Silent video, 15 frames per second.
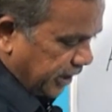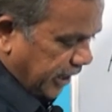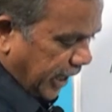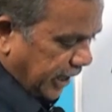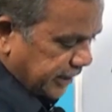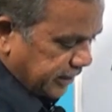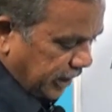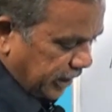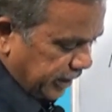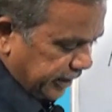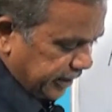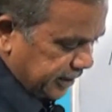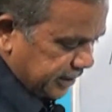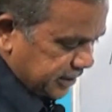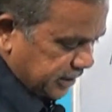as already
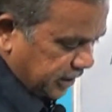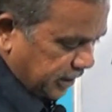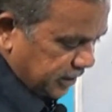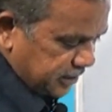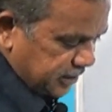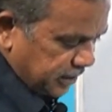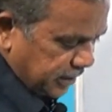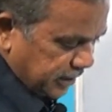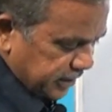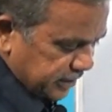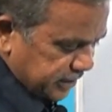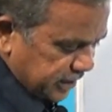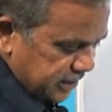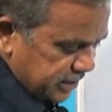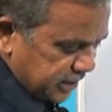discussed,
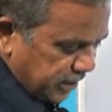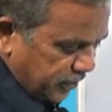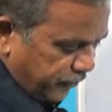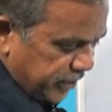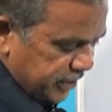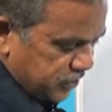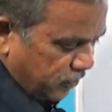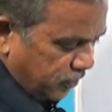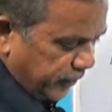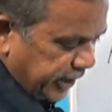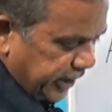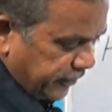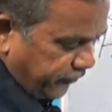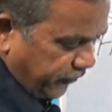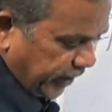since the winds will be
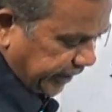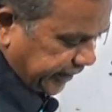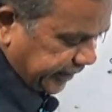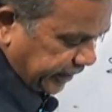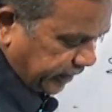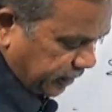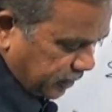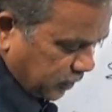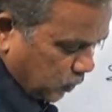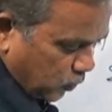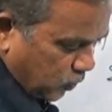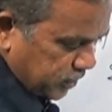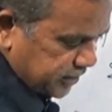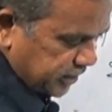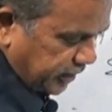deflected
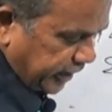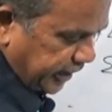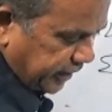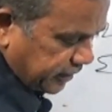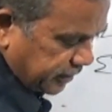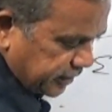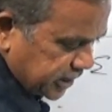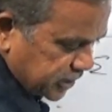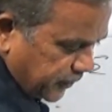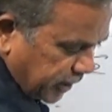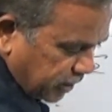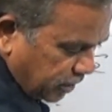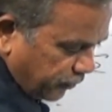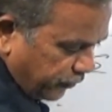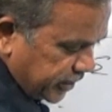towards the right, this
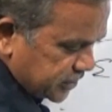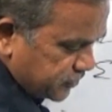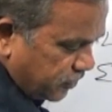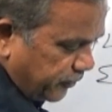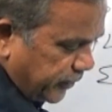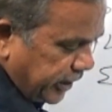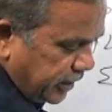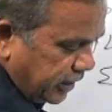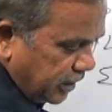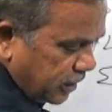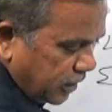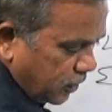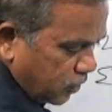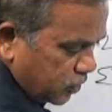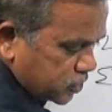particular winds
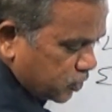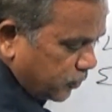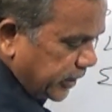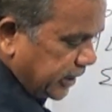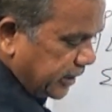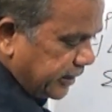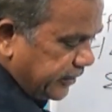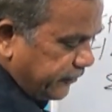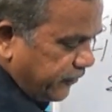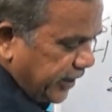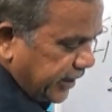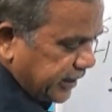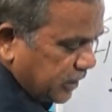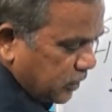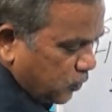looks to be
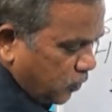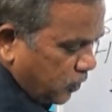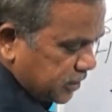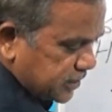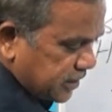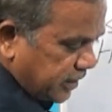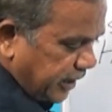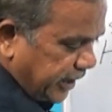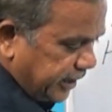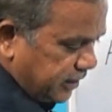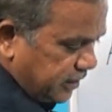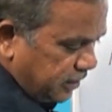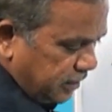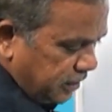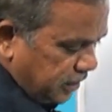deflected towards the right.
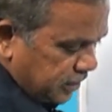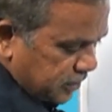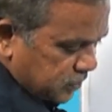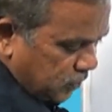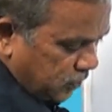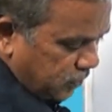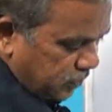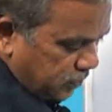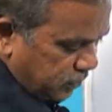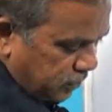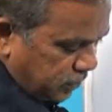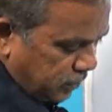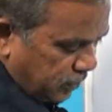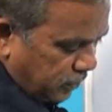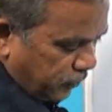So
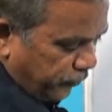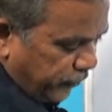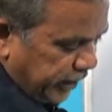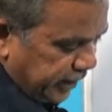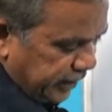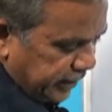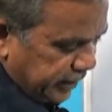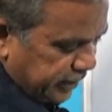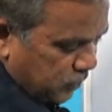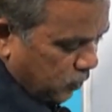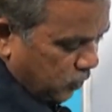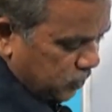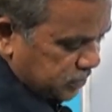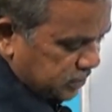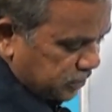it
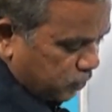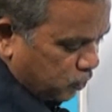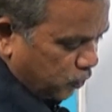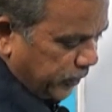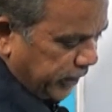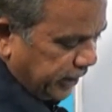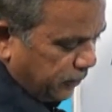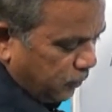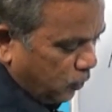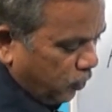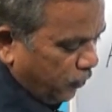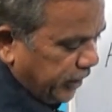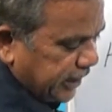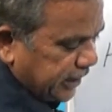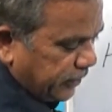looks to be
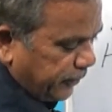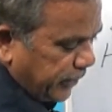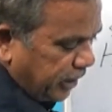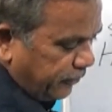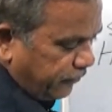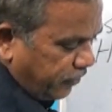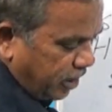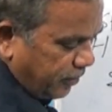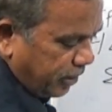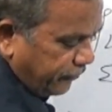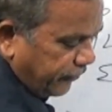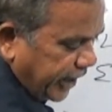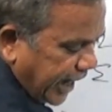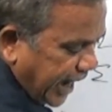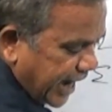moving in the form of
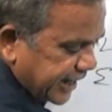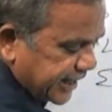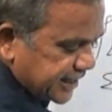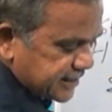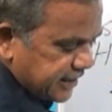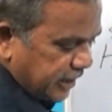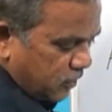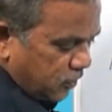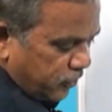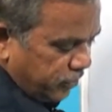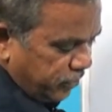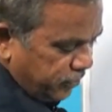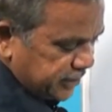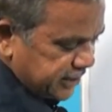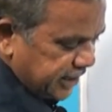an anticyclone.
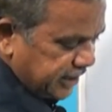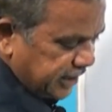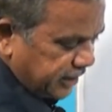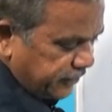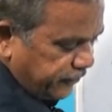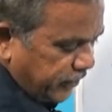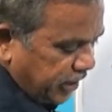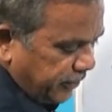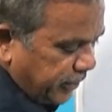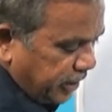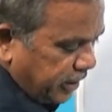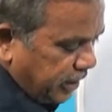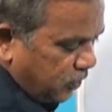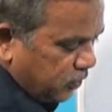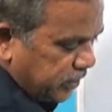You see the phenomenon,
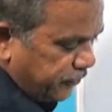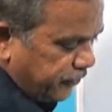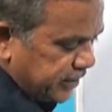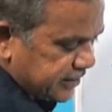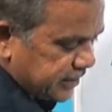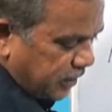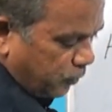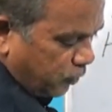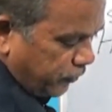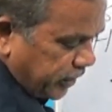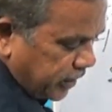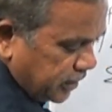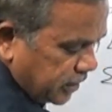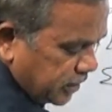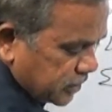how the winds are moving.
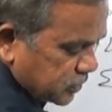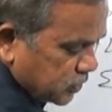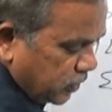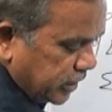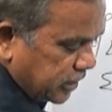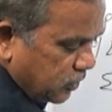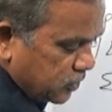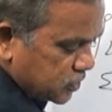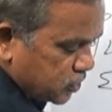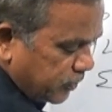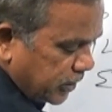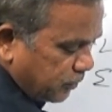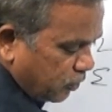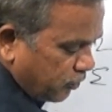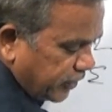So it looks to be
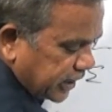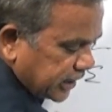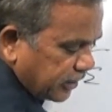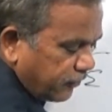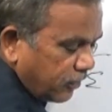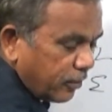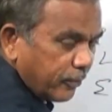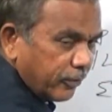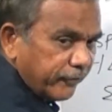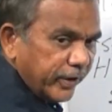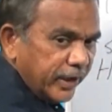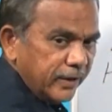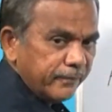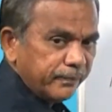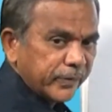moving in the form of
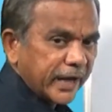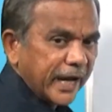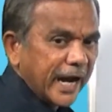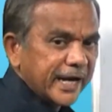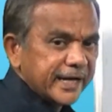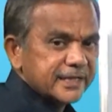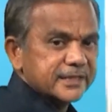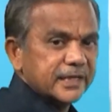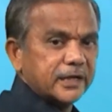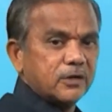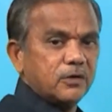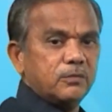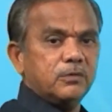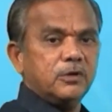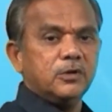an anticyclone.